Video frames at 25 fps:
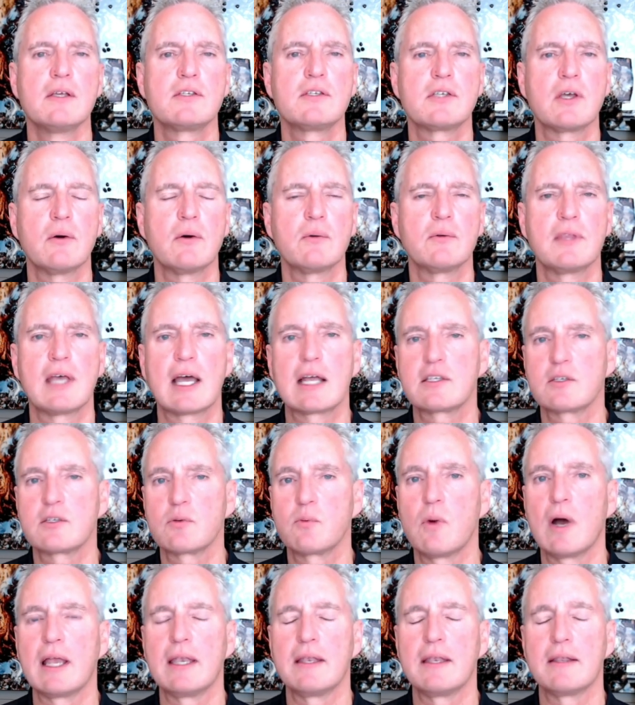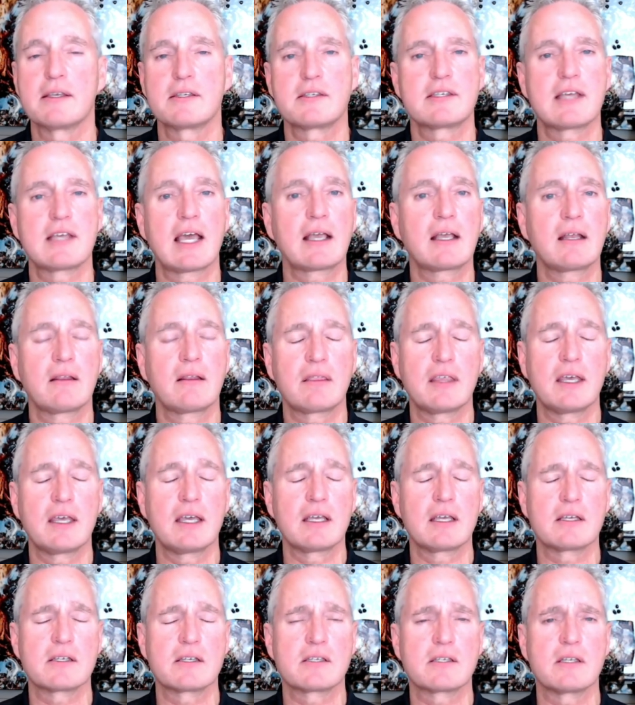so that's one the second
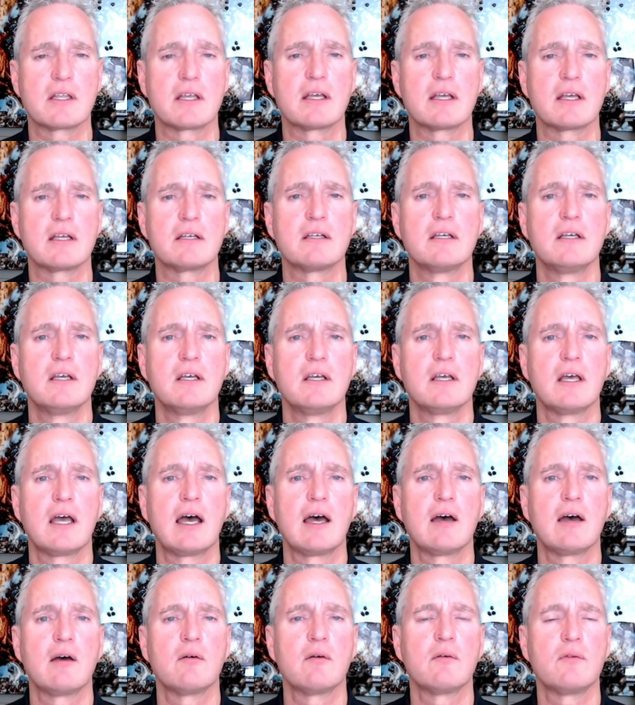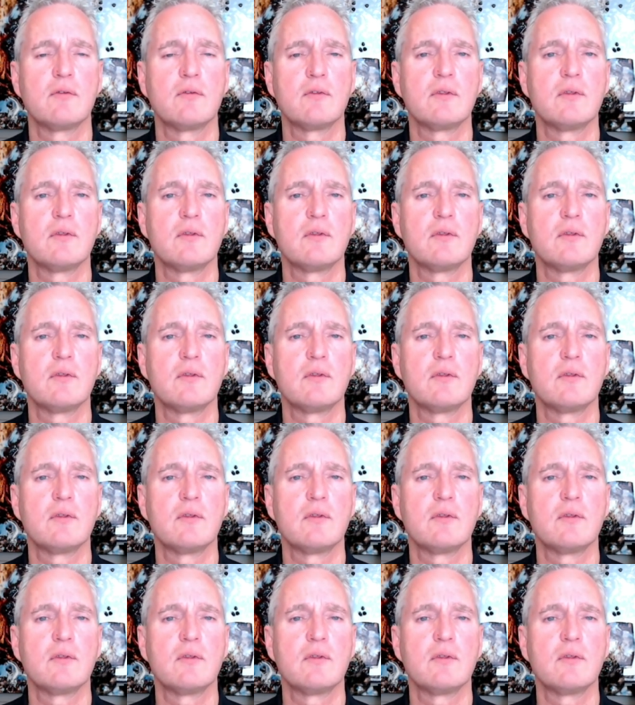thing is that uh,